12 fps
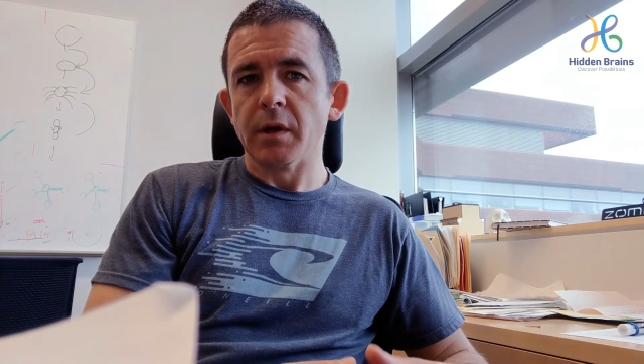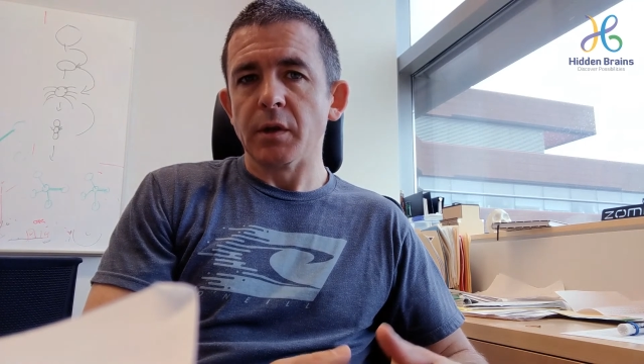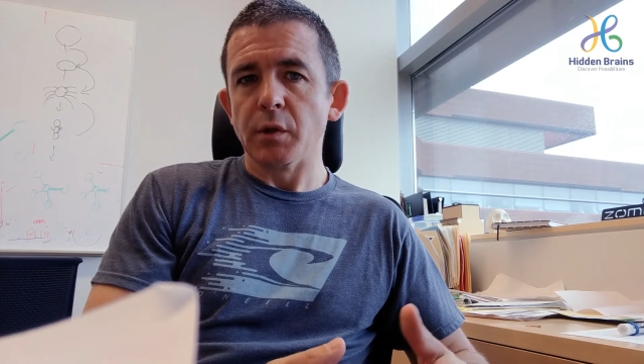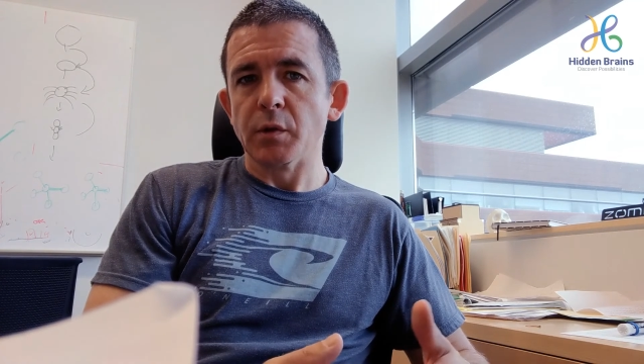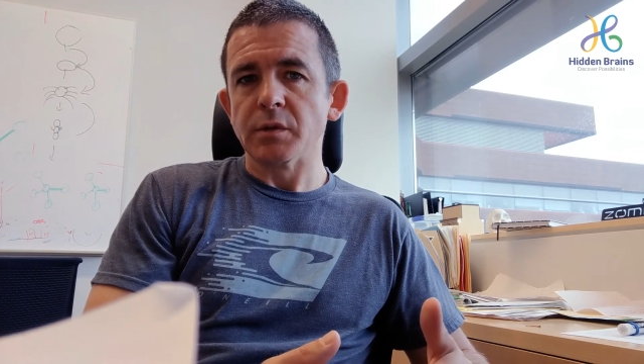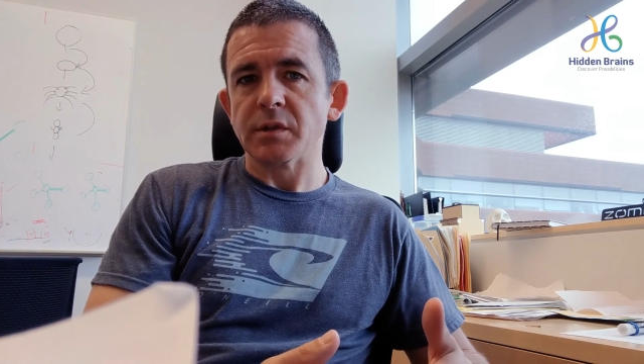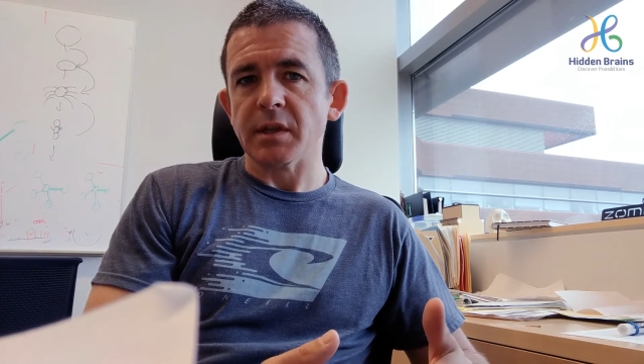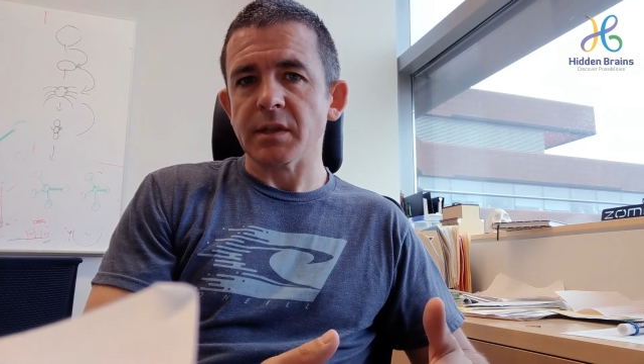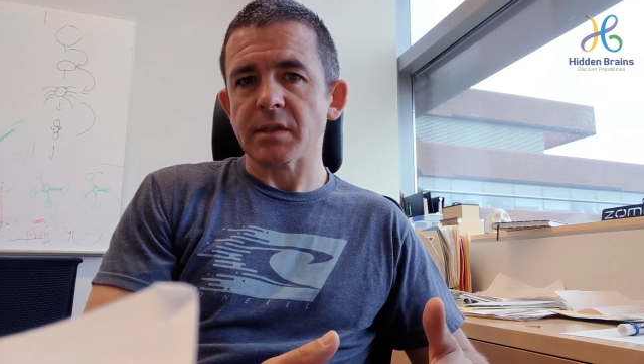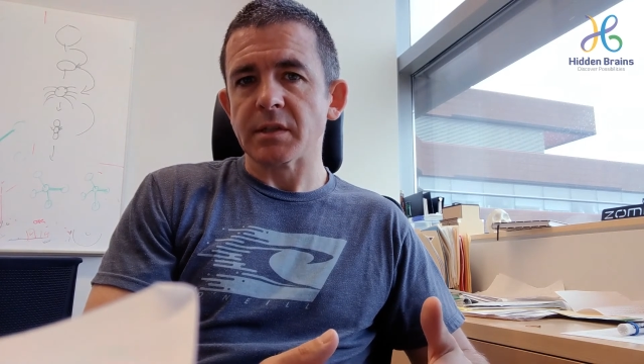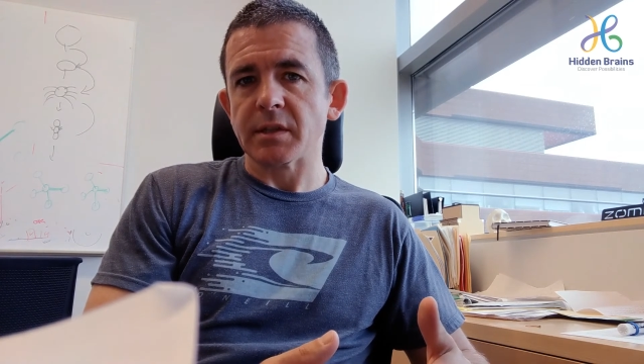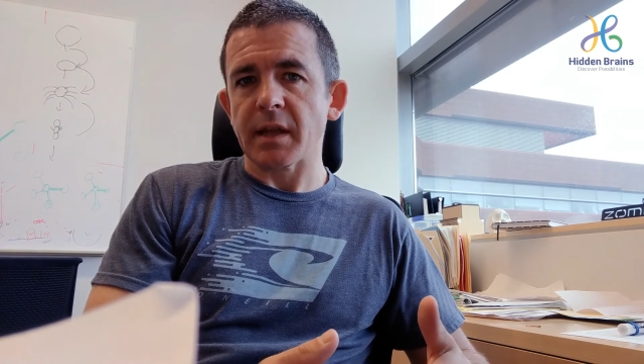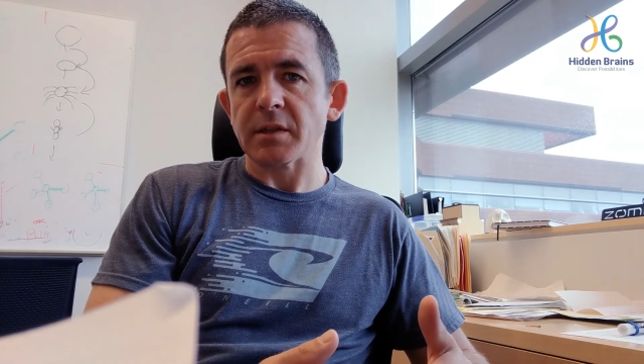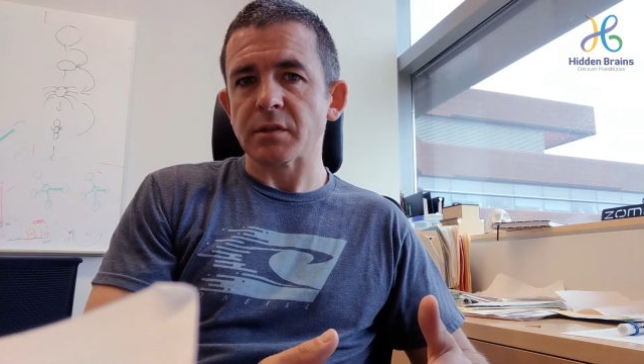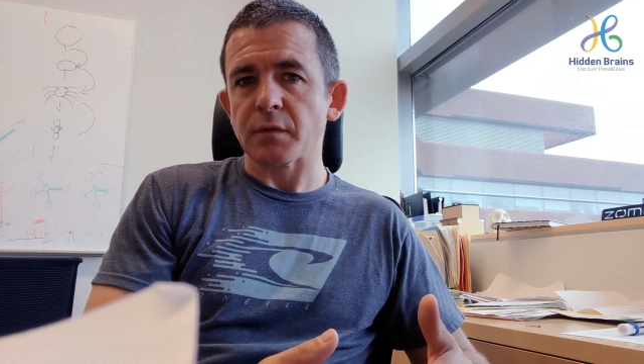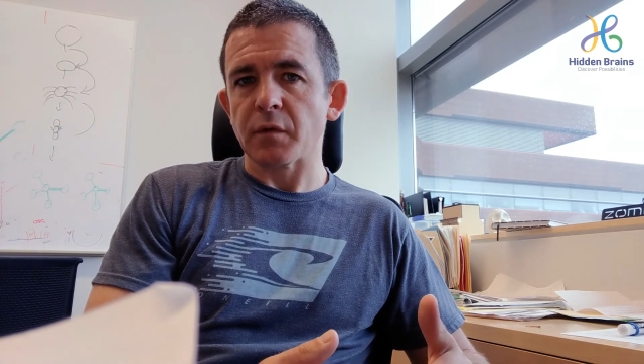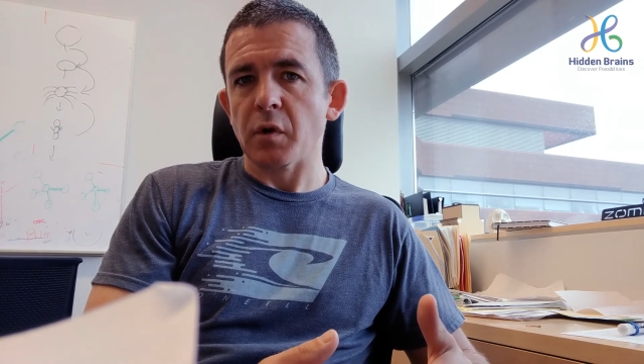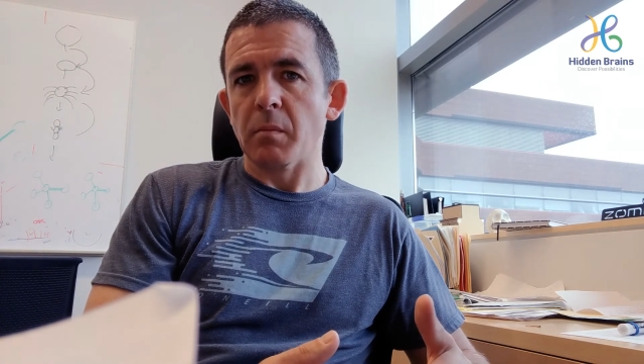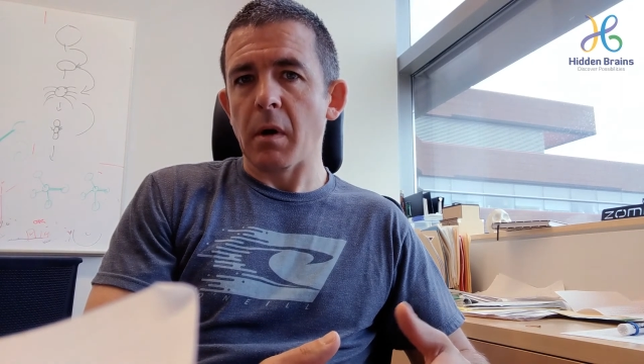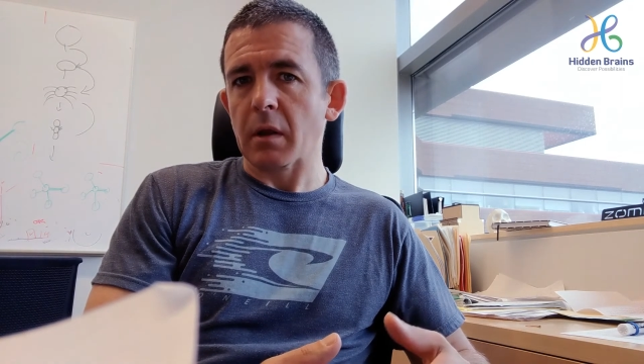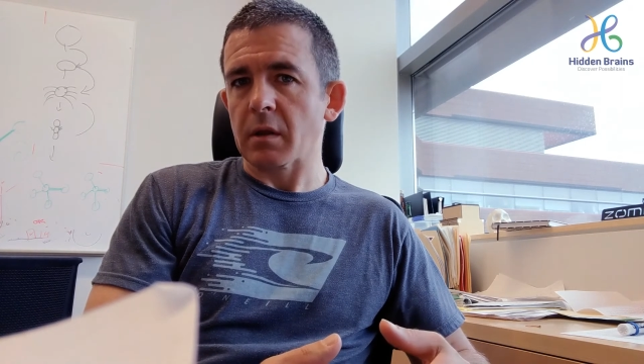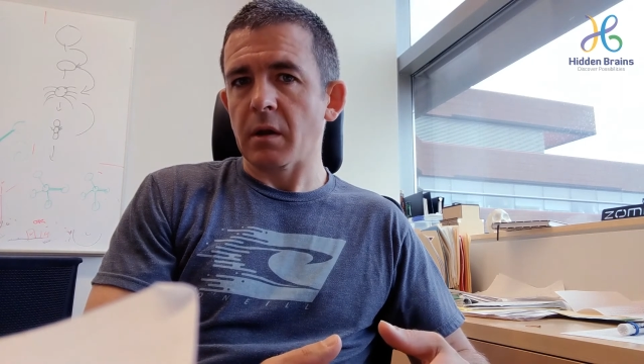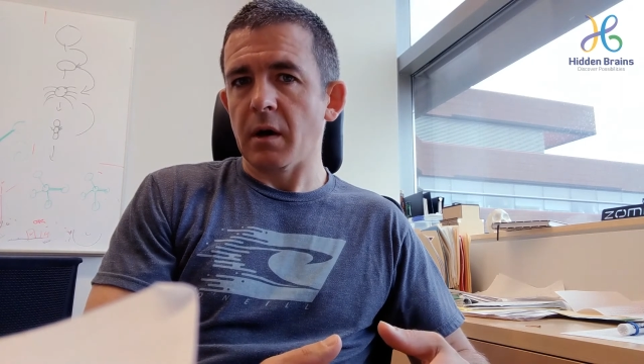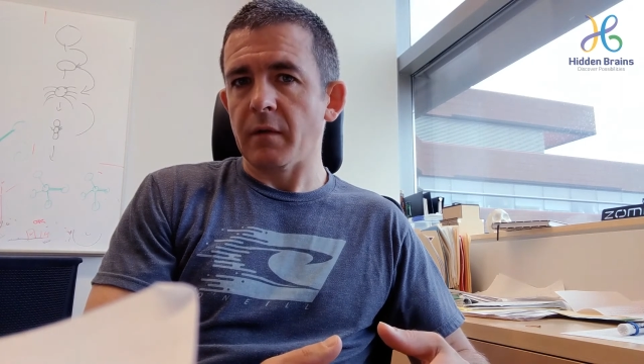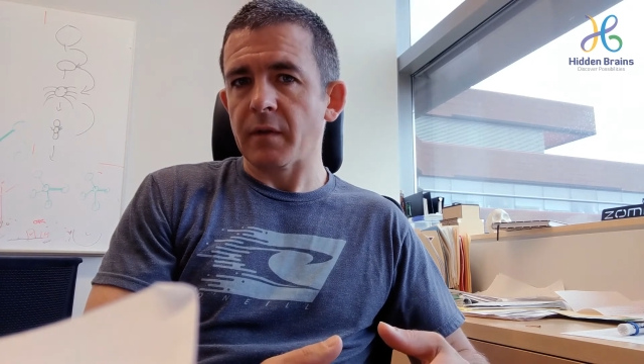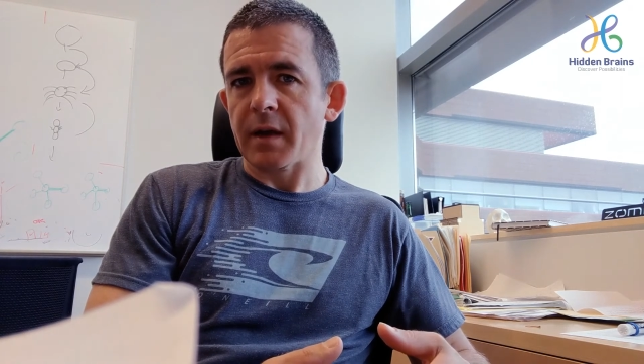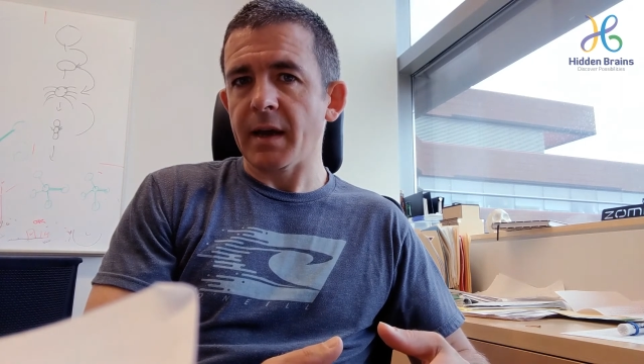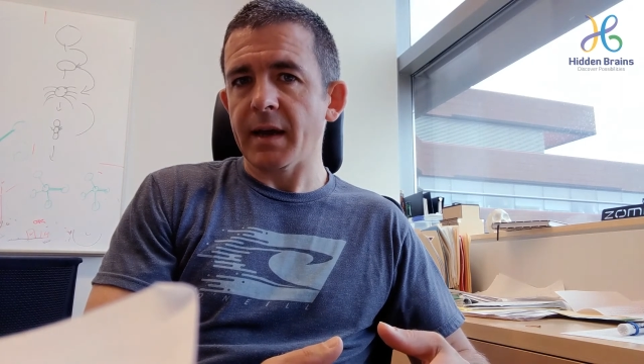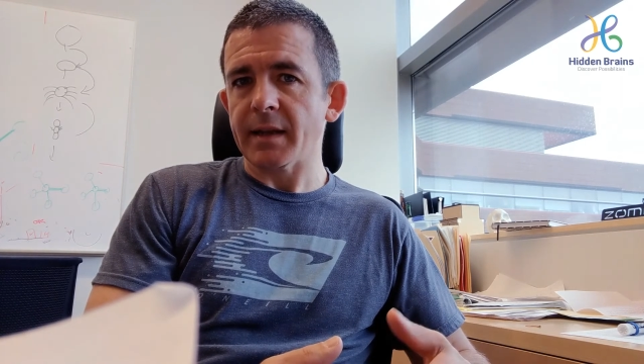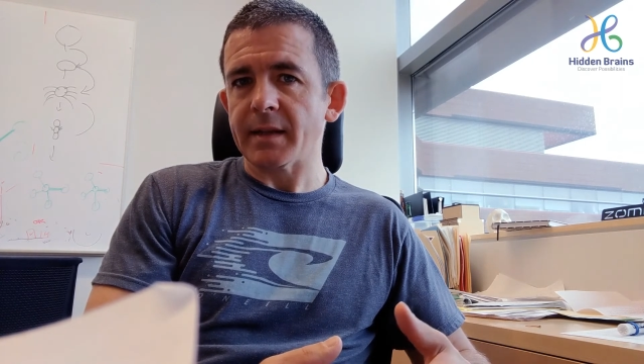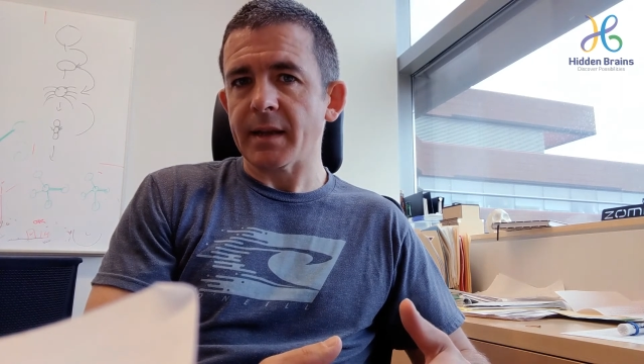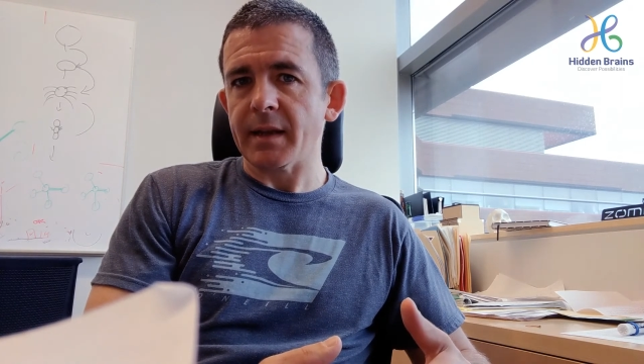use this TensorFlow model offline and